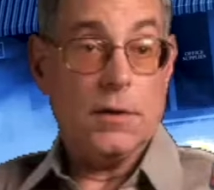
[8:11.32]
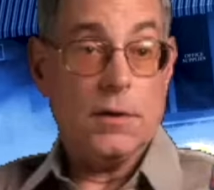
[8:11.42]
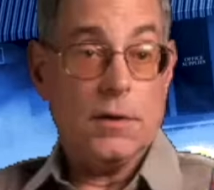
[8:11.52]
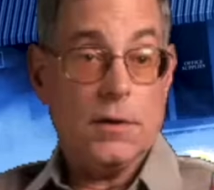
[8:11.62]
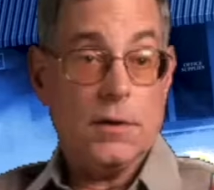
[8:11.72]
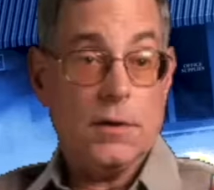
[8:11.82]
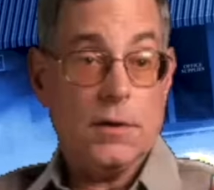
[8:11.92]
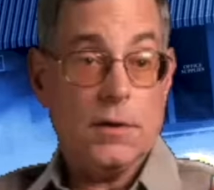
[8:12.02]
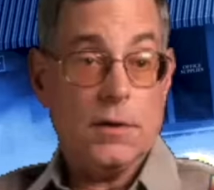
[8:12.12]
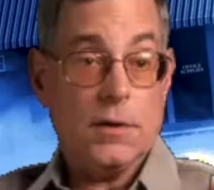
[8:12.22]

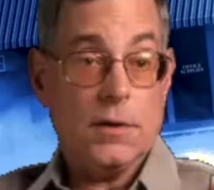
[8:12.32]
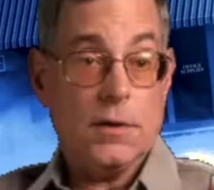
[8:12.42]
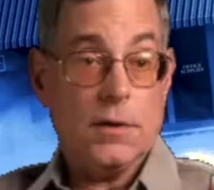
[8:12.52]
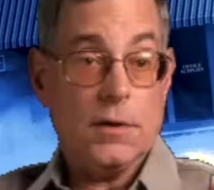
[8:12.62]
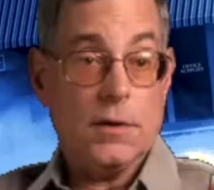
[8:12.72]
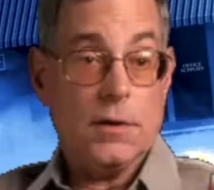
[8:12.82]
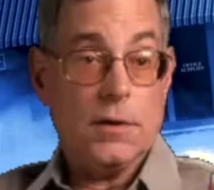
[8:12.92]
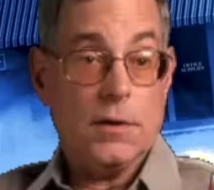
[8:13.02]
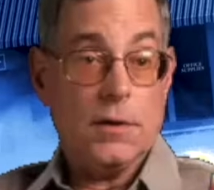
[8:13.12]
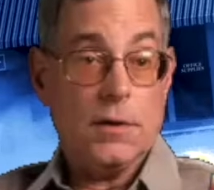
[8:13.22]

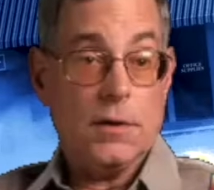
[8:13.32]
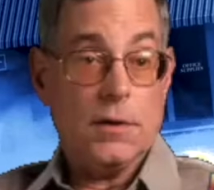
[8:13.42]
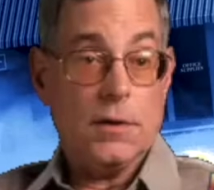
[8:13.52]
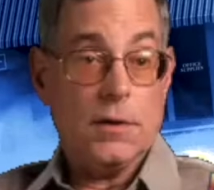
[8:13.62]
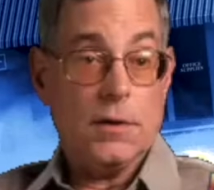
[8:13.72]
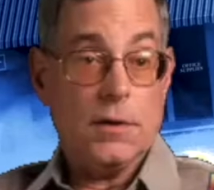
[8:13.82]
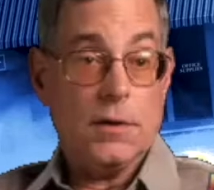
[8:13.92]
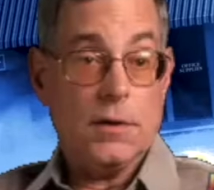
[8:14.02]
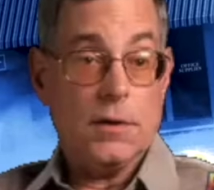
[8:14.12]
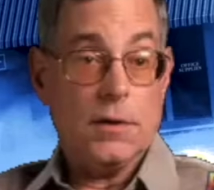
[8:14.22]

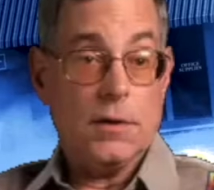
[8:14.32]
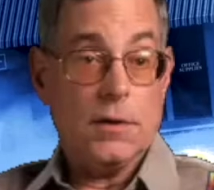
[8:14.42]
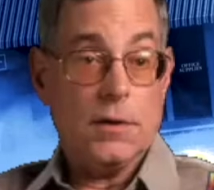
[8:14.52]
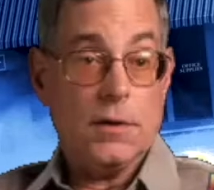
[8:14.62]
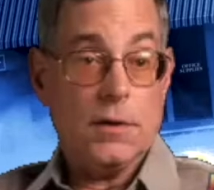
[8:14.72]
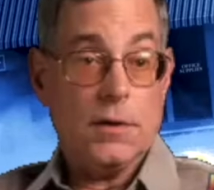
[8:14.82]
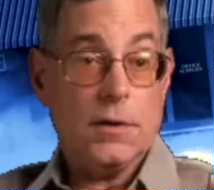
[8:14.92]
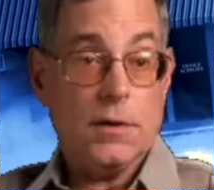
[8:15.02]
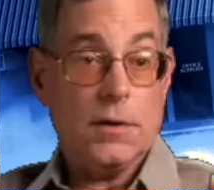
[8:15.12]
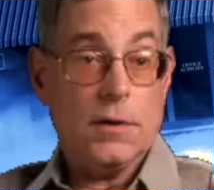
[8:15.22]

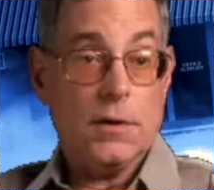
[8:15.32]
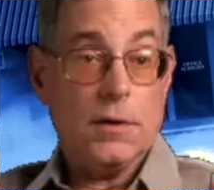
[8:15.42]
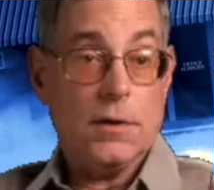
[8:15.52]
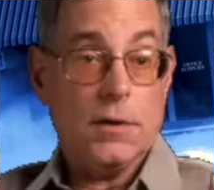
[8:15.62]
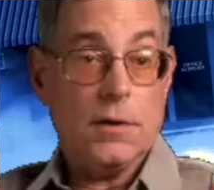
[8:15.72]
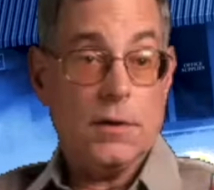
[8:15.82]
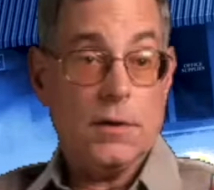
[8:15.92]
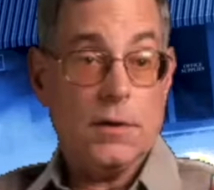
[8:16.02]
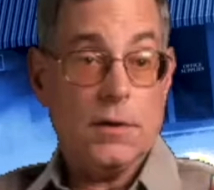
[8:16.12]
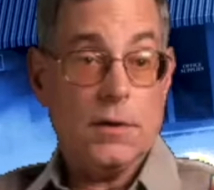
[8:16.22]

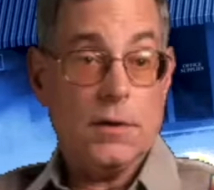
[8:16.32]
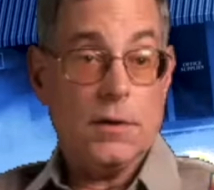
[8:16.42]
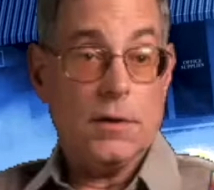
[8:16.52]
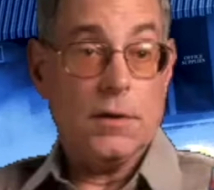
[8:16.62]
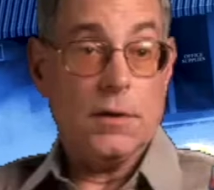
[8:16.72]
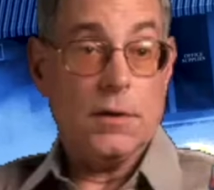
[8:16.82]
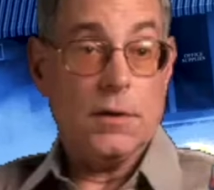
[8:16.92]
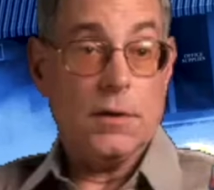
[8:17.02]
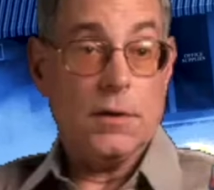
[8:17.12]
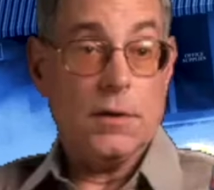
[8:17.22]

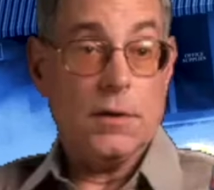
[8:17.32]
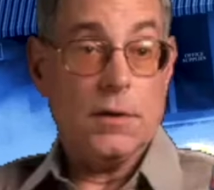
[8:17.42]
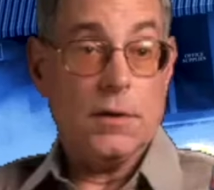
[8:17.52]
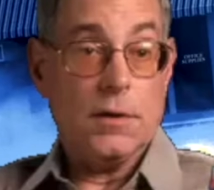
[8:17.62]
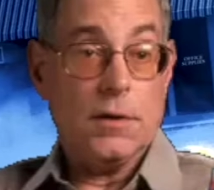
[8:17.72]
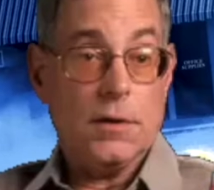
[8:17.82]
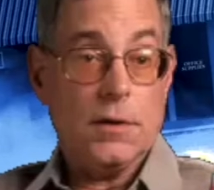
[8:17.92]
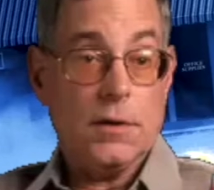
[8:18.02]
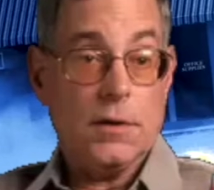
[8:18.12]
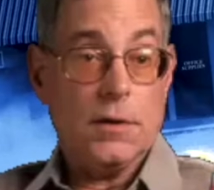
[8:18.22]

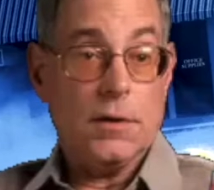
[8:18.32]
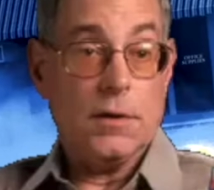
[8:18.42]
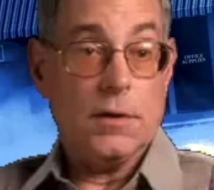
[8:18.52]
This person isn't speaking.